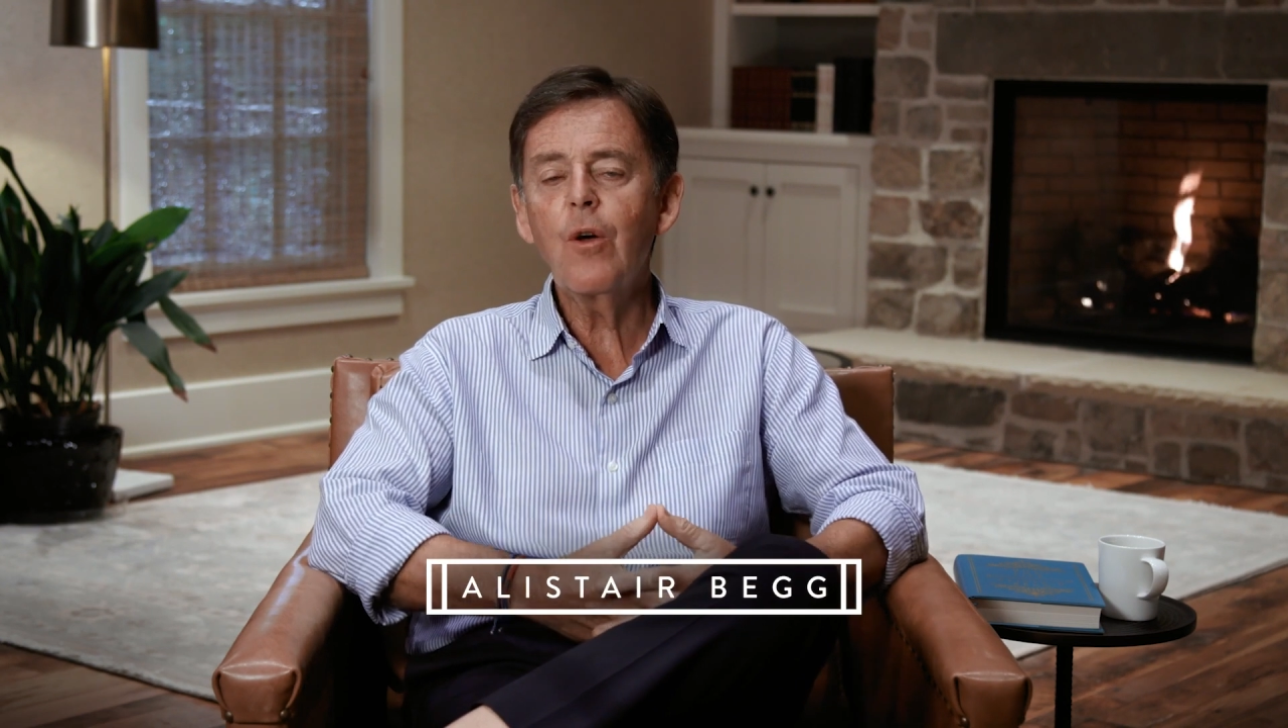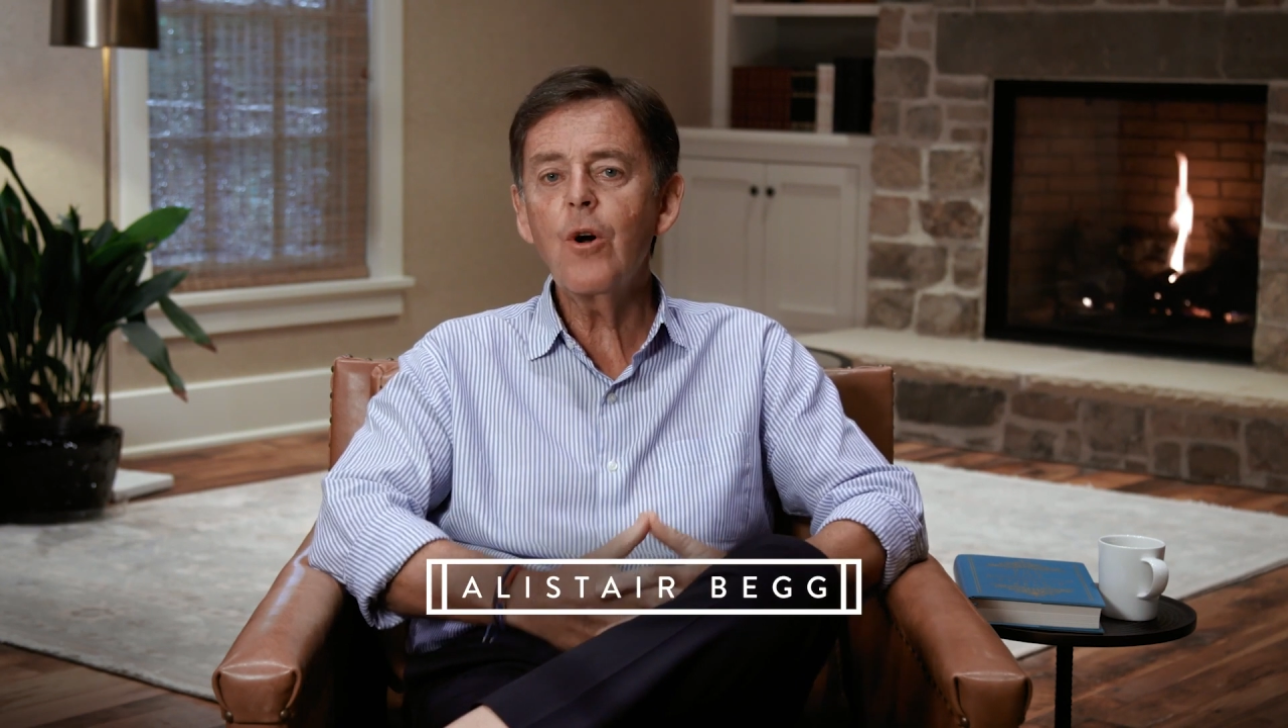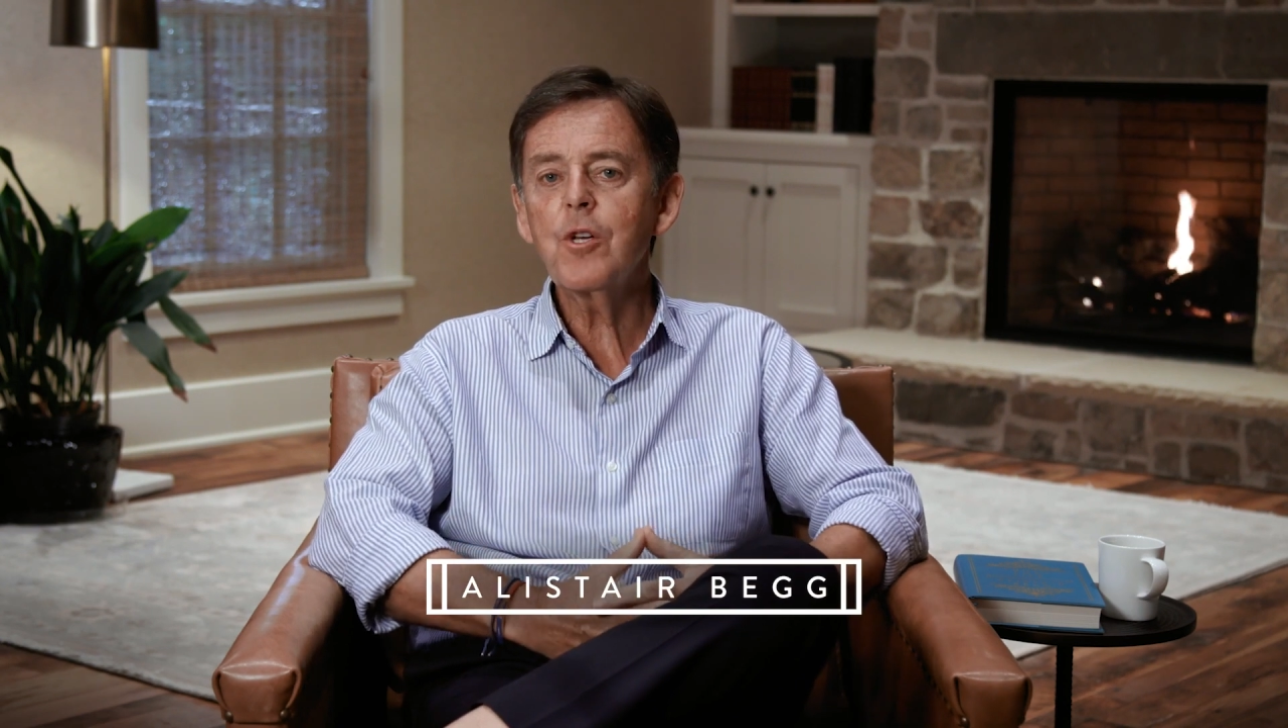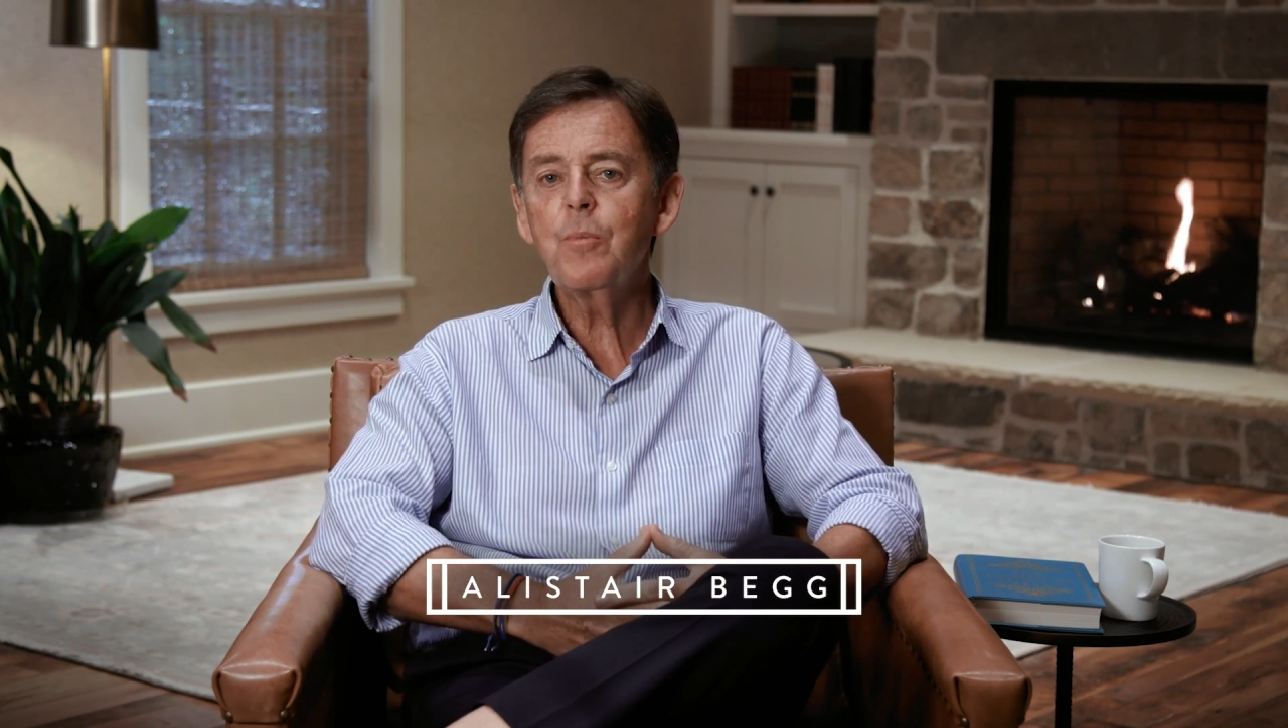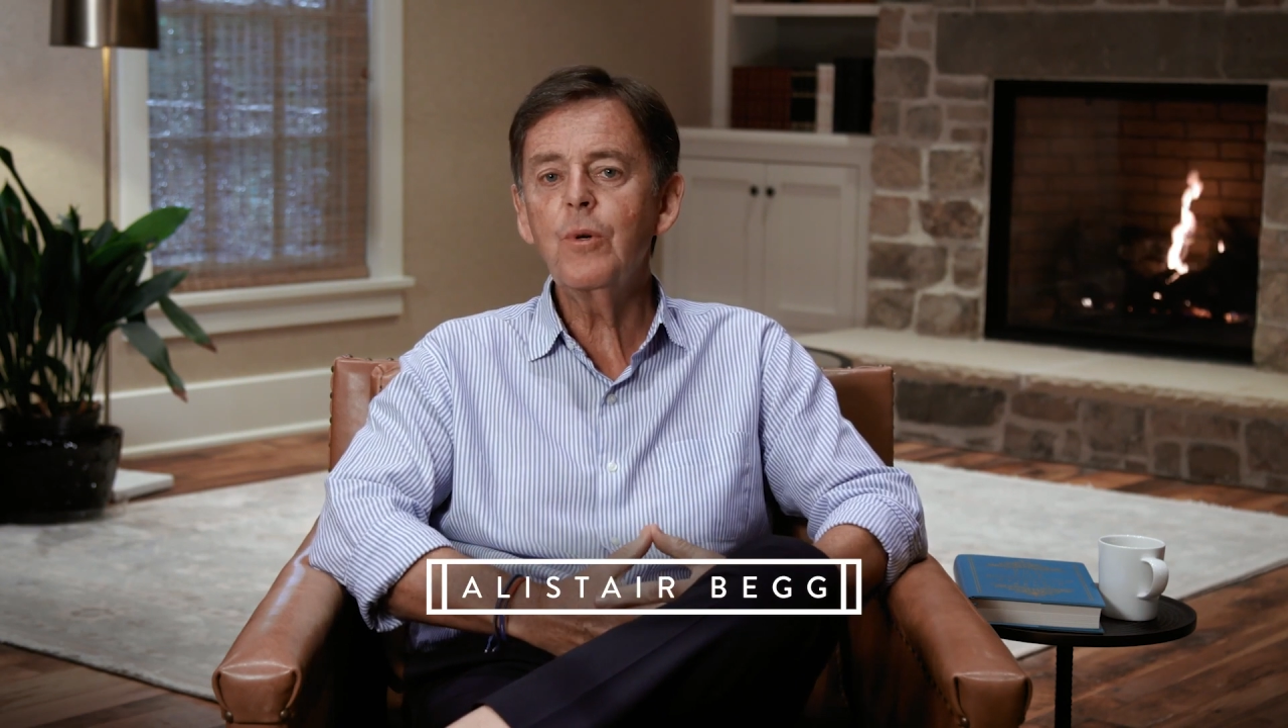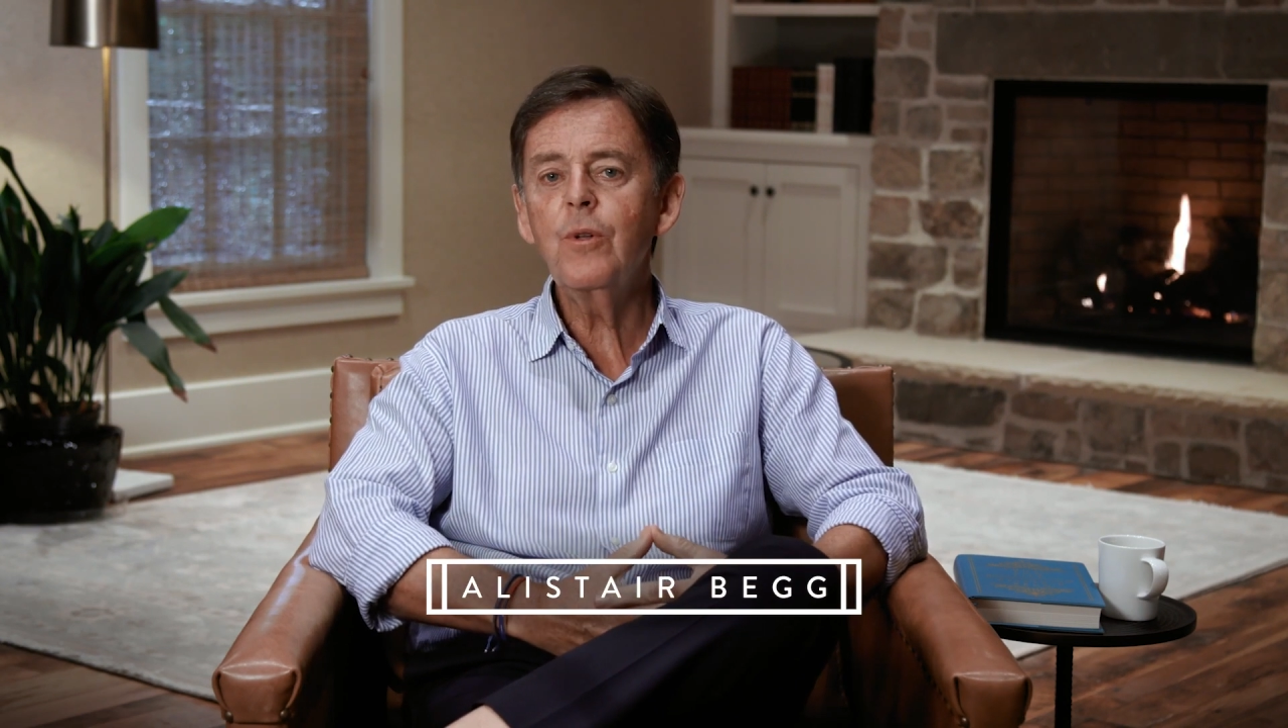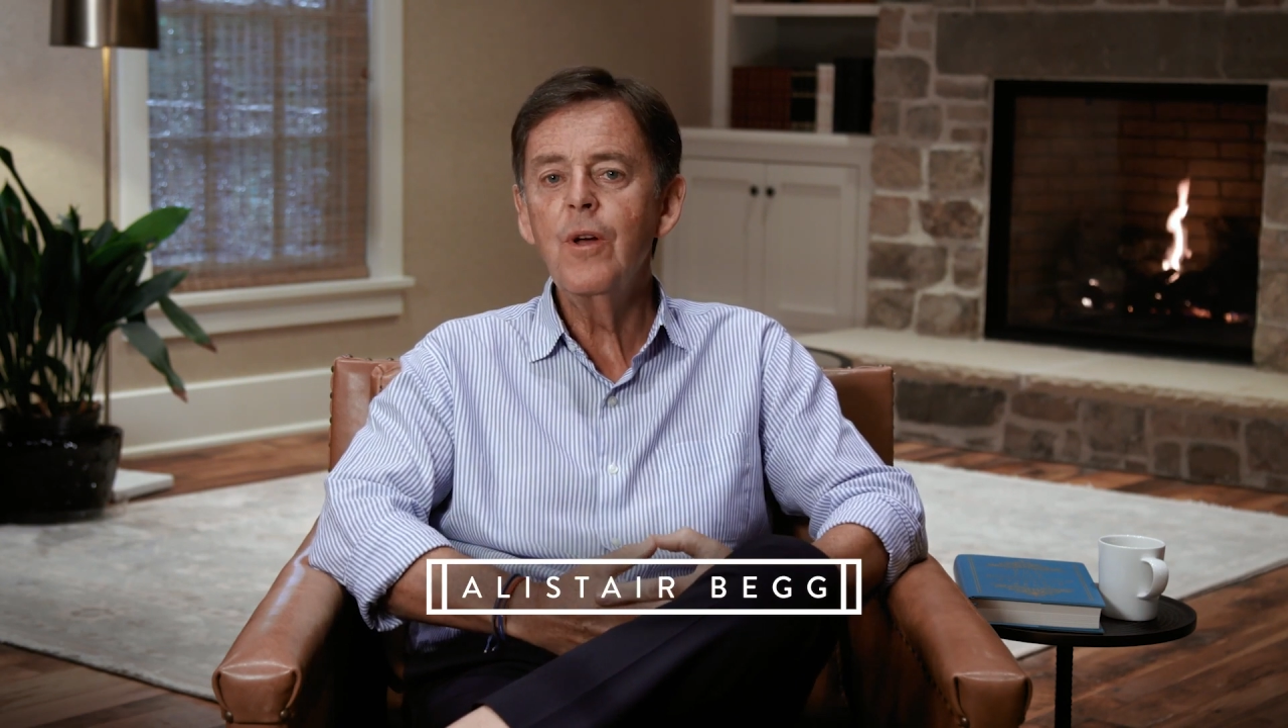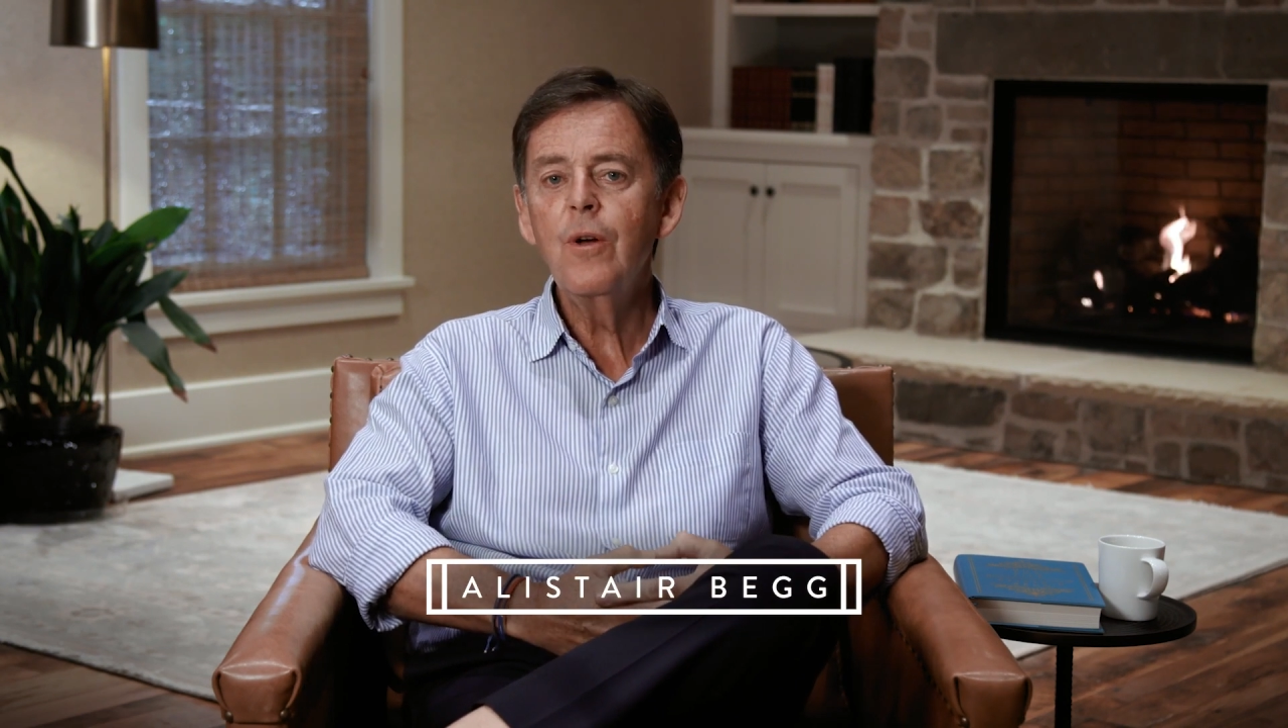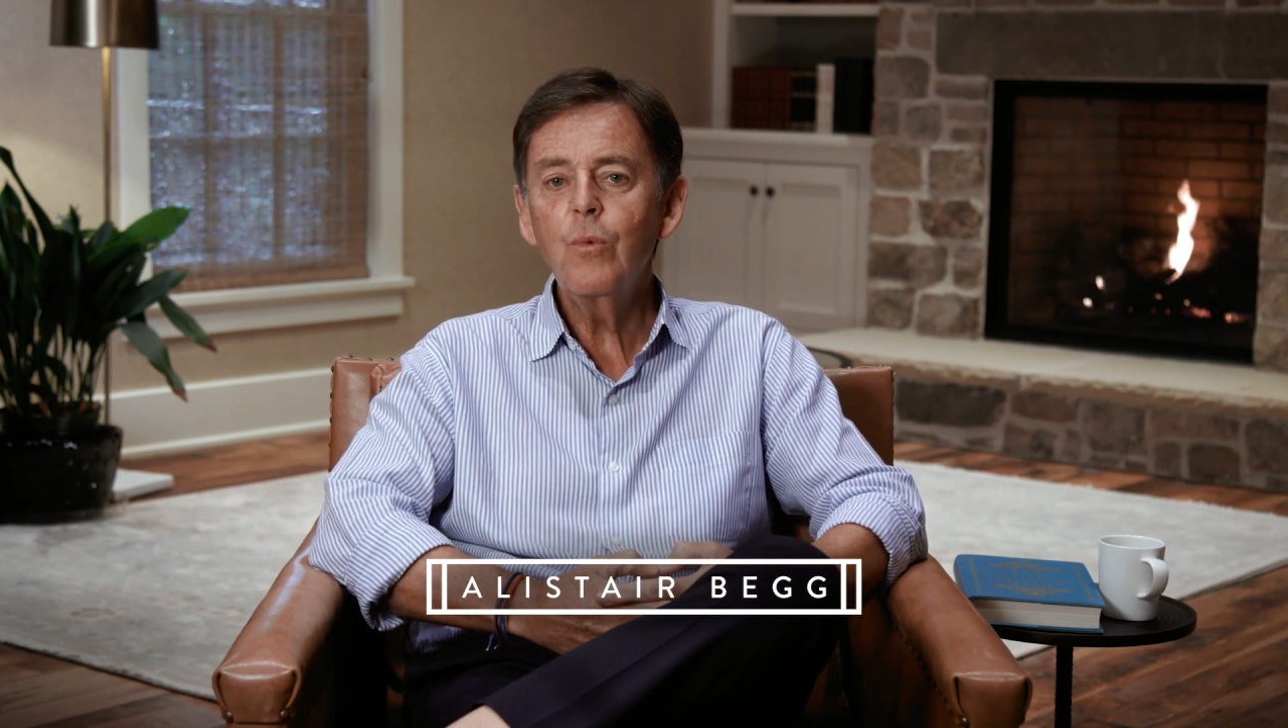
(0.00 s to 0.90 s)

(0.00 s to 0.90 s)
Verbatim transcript: gospel